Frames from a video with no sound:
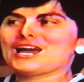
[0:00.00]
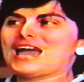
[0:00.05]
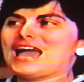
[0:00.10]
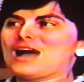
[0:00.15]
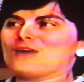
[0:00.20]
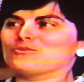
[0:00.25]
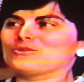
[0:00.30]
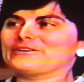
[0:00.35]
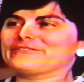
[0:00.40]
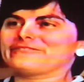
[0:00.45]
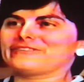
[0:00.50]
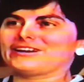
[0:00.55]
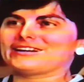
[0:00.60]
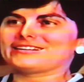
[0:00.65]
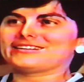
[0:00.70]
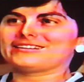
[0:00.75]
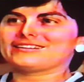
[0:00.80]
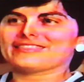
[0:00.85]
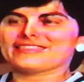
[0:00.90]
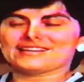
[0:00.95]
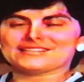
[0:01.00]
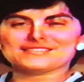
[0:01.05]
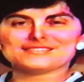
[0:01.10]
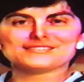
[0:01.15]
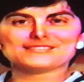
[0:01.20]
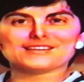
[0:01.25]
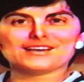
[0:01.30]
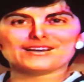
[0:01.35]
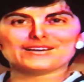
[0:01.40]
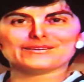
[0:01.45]
And we find that
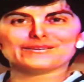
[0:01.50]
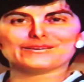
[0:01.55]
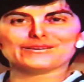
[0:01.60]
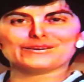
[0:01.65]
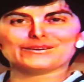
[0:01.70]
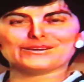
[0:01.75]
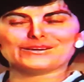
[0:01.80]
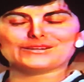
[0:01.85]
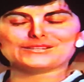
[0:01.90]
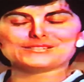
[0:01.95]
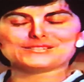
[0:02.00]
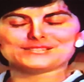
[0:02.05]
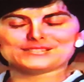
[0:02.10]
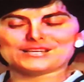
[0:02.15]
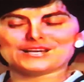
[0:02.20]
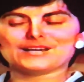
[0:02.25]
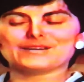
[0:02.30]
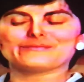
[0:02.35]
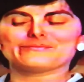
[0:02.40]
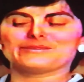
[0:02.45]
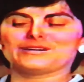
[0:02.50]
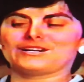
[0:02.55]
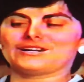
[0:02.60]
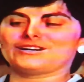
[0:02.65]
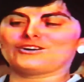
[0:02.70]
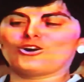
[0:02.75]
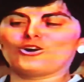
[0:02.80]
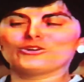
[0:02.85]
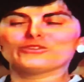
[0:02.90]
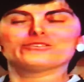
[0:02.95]
some
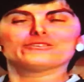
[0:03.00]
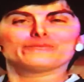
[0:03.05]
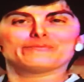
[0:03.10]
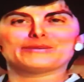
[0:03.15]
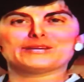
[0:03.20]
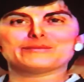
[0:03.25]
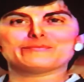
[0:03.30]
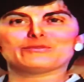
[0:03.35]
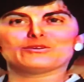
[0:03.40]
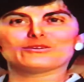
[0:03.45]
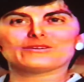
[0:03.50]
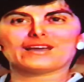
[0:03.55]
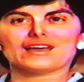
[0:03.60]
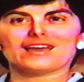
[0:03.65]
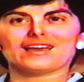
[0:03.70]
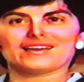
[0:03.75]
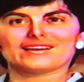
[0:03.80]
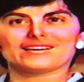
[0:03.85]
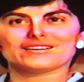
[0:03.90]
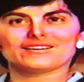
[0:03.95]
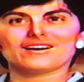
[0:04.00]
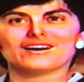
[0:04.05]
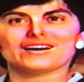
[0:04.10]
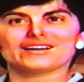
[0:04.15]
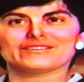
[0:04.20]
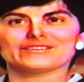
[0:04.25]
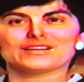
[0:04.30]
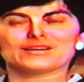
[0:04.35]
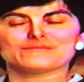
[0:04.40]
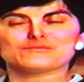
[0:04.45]
older people cannot
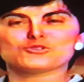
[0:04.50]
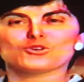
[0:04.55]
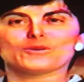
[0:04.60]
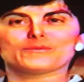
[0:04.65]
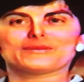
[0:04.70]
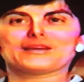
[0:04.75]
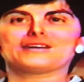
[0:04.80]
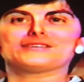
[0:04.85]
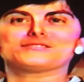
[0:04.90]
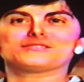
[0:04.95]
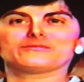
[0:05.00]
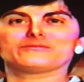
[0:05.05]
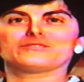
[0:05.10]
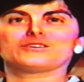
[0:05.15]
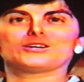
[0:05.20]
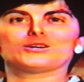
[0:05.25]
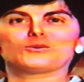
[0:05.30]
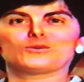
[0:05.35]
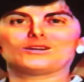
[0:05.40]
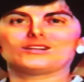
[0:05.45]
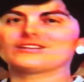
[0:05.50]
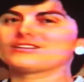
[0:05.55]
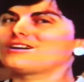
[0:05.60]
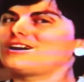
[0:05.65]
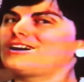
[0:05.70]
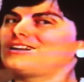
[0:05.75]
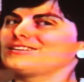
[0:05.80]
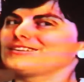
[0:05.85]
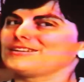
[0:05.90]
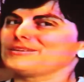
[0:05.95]
absorb calcium very well at
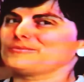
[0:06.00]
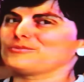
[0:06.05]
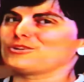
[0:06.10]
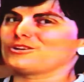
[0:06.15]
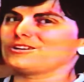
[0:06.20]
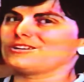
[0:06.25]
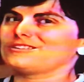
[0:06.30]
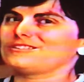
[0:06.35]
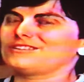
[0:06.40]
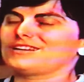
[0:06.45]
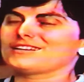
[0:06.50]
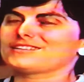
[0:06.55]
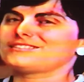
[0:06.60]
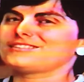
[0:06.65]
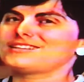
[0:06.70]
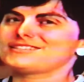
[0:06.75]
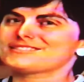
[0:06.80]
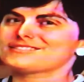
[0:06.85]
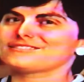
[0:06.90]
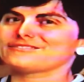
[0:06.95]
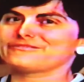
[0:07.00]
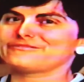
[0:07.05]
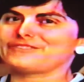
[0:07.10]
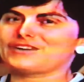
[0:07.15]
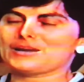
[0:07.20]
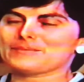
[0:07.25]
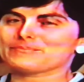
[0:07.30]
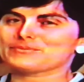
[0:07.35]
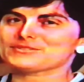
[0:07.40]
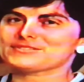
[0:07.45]
all anymore, like less than
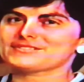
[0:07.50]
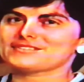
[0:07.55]
5%,